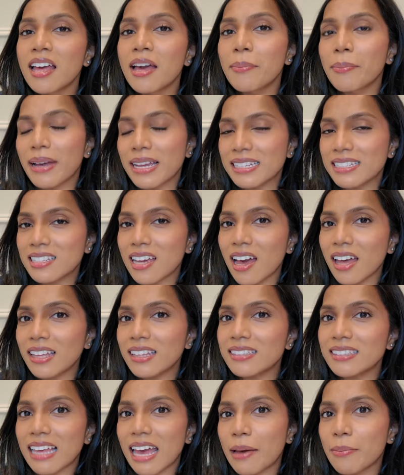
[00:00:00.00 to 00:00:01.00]
my
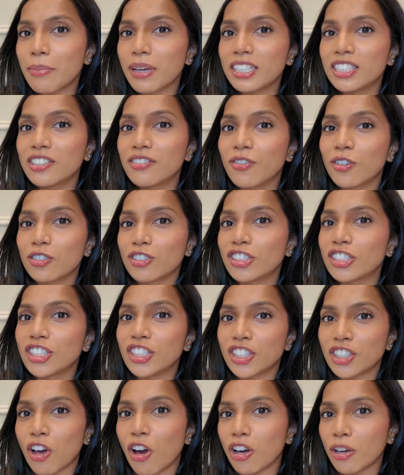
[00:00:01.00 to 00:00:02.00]
tights, and my Givenchy
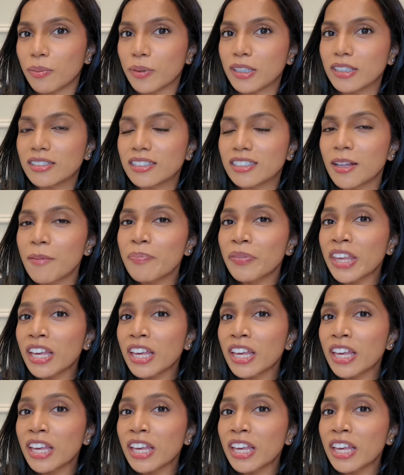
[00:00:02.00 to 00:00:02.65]
shark boots.